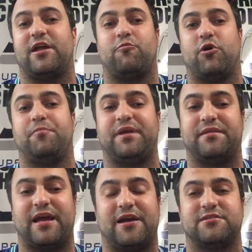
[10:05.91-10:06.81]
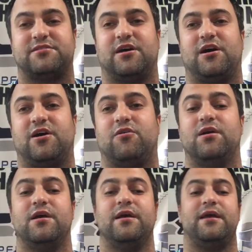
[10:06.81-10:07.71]
I will be there, so.
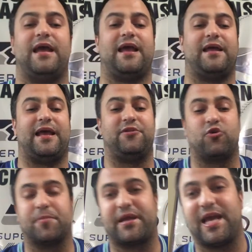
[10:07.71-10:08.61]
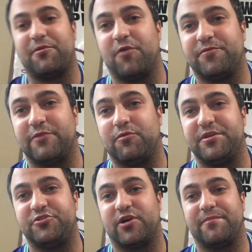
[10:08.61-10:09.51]
And Norb Cam hopefully will
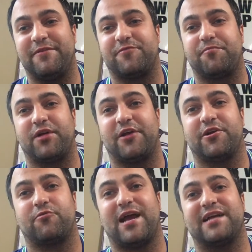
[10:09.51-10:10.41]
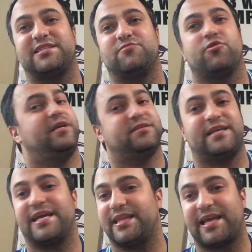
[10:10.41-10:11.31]
be joining me for player interactions where he's
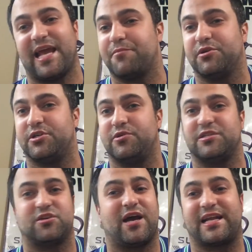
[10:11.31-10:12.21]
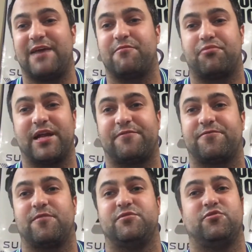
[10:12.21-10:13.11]
taking the camera duty so I can have a break
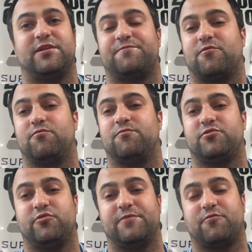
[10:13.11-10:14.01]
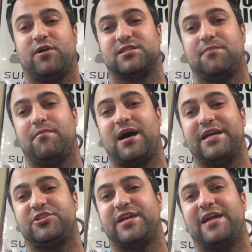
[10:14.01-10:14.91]
from doing it for once on
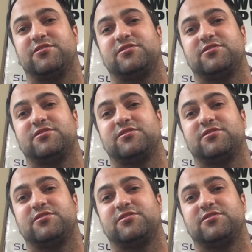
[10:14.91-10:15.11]
my channel.